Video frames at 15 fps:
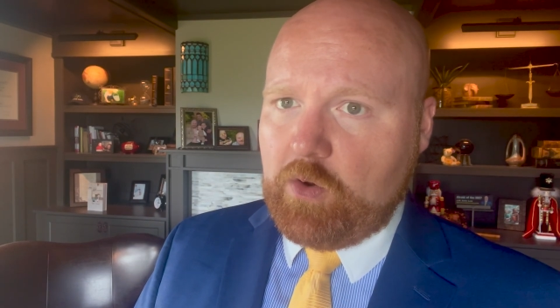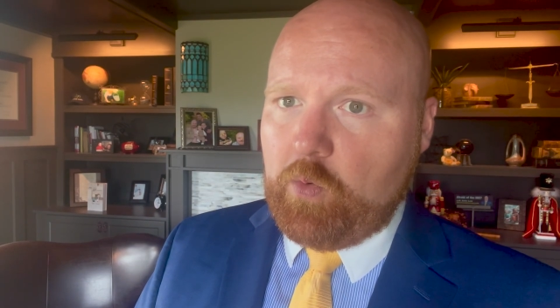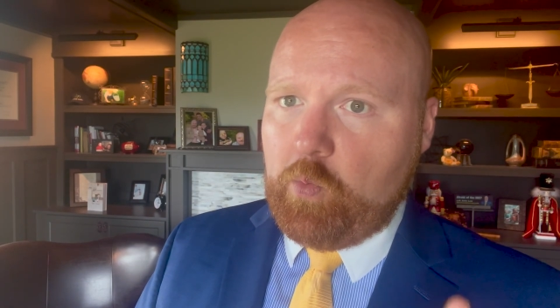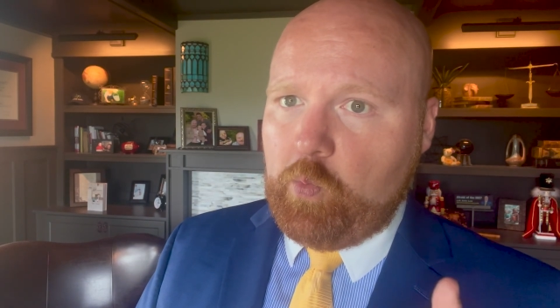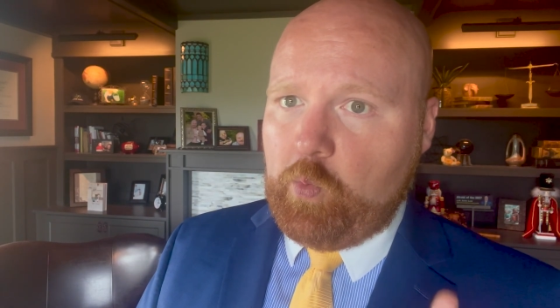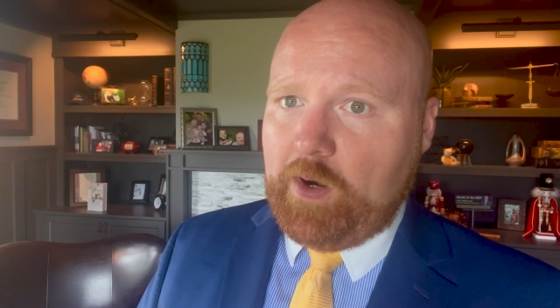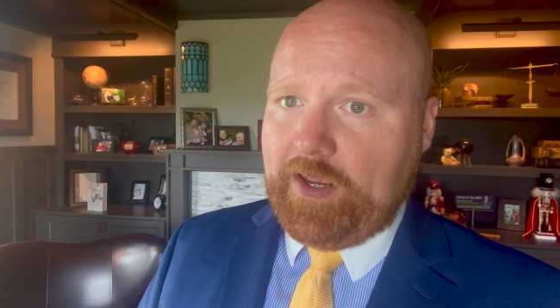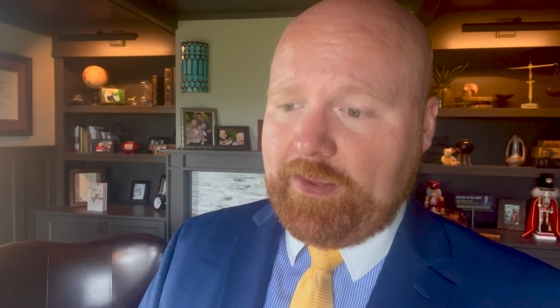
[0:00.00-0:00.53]

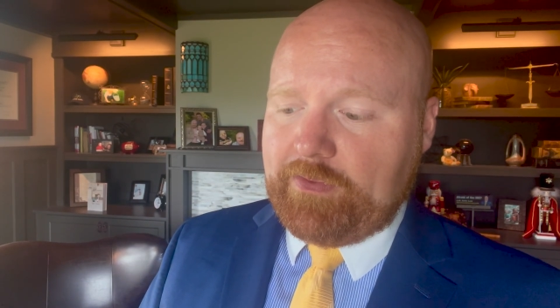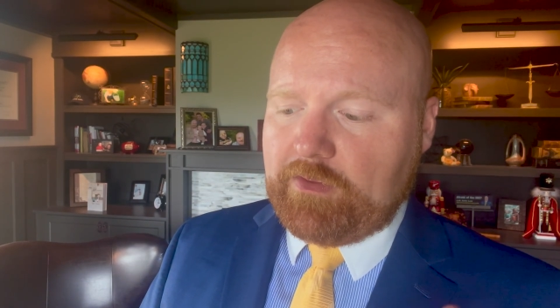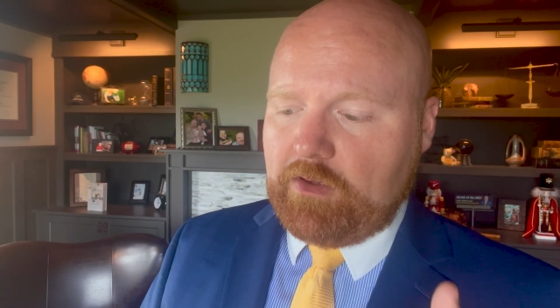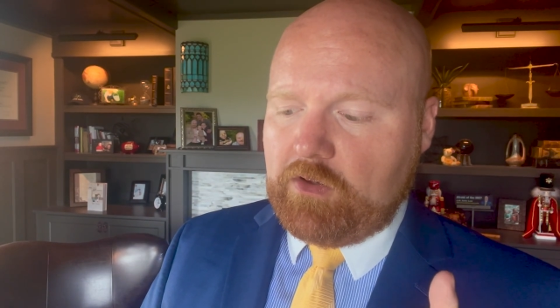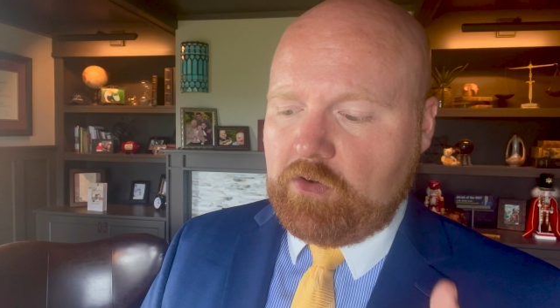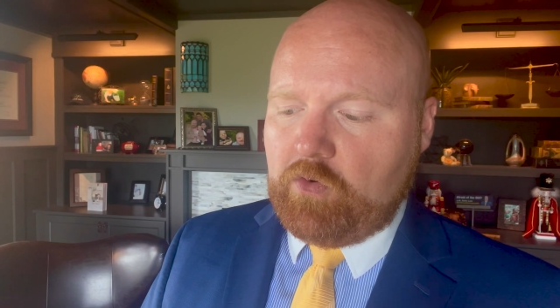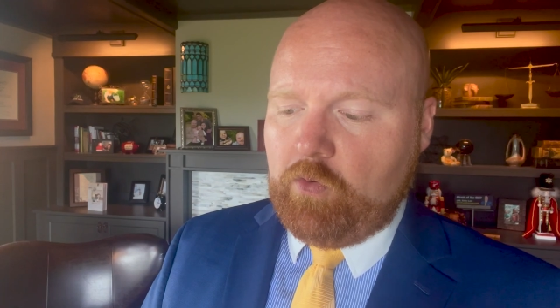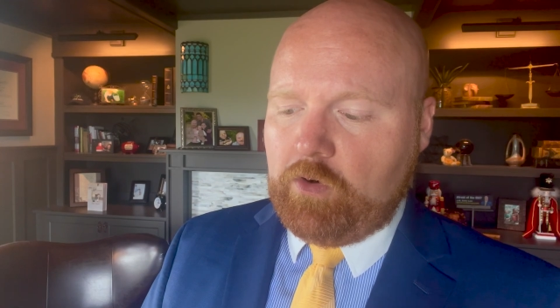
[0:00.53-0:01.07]
with
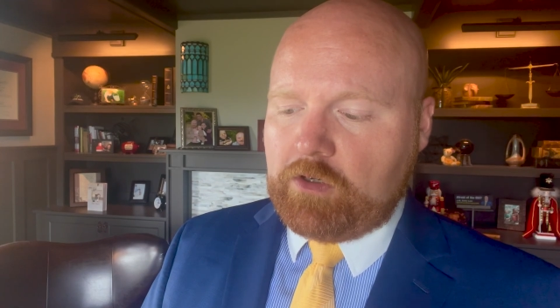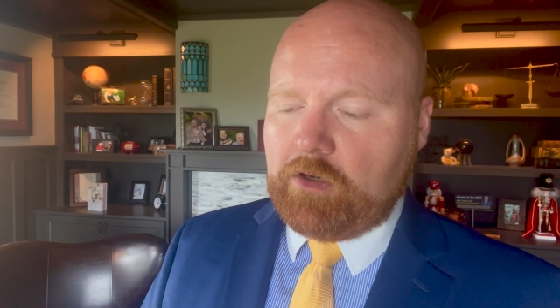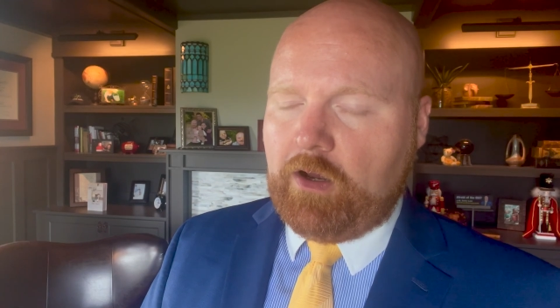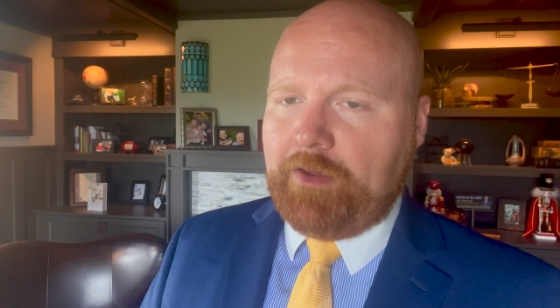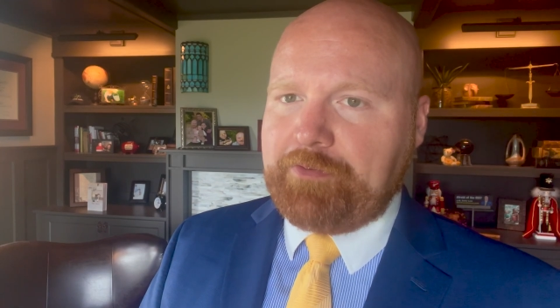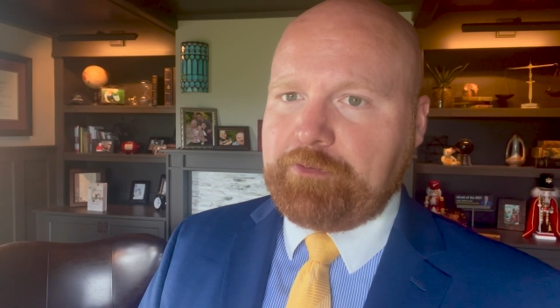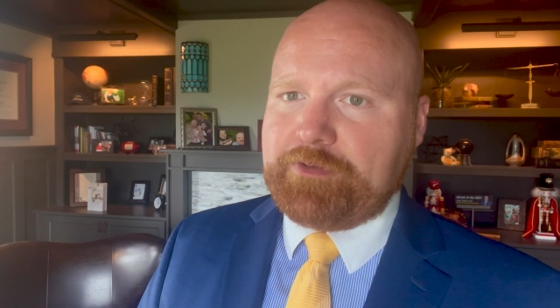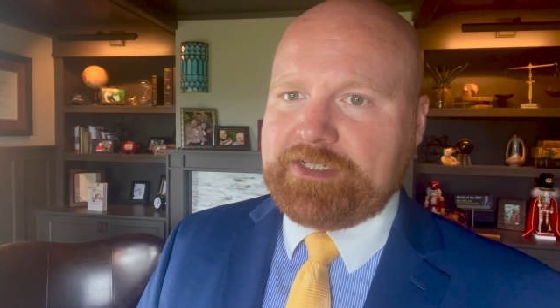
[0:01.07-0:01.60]
court
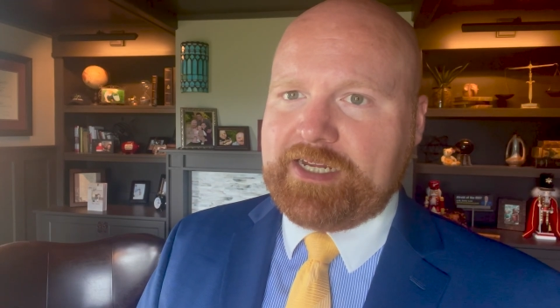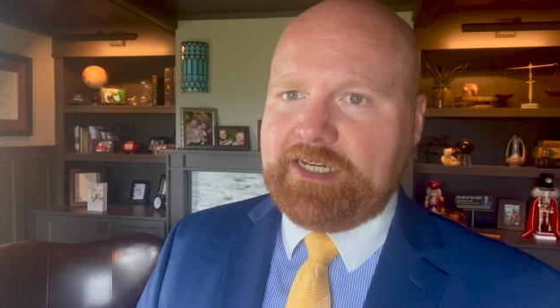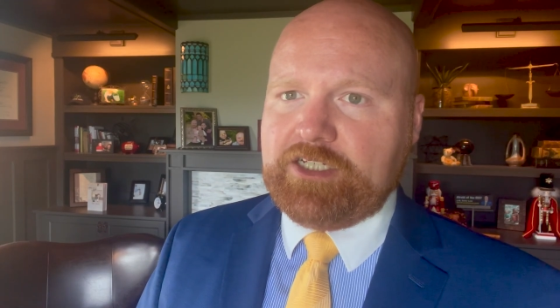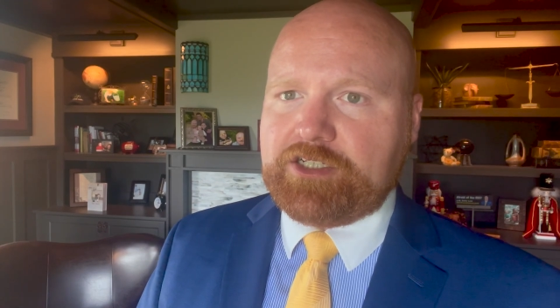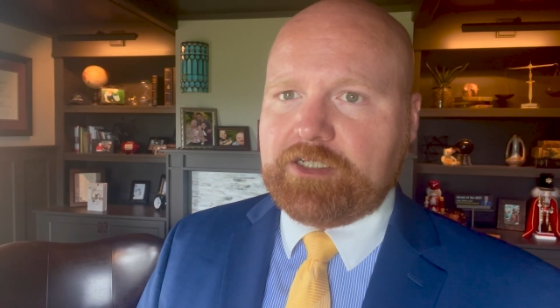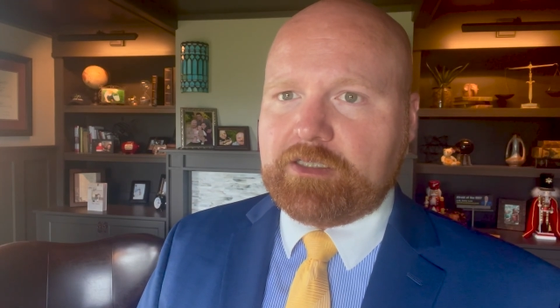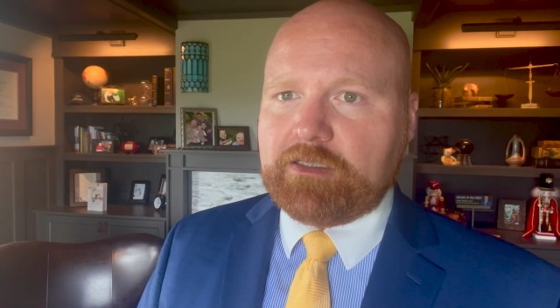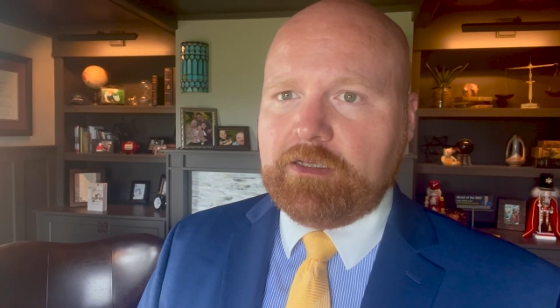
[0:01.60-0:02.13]

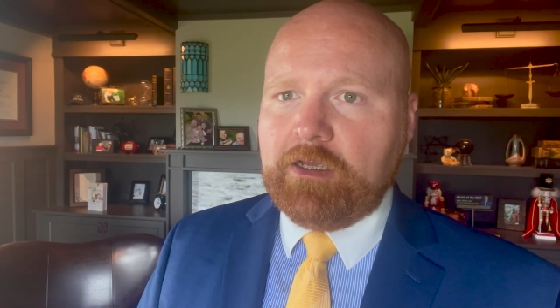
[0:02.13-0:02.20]
authorization.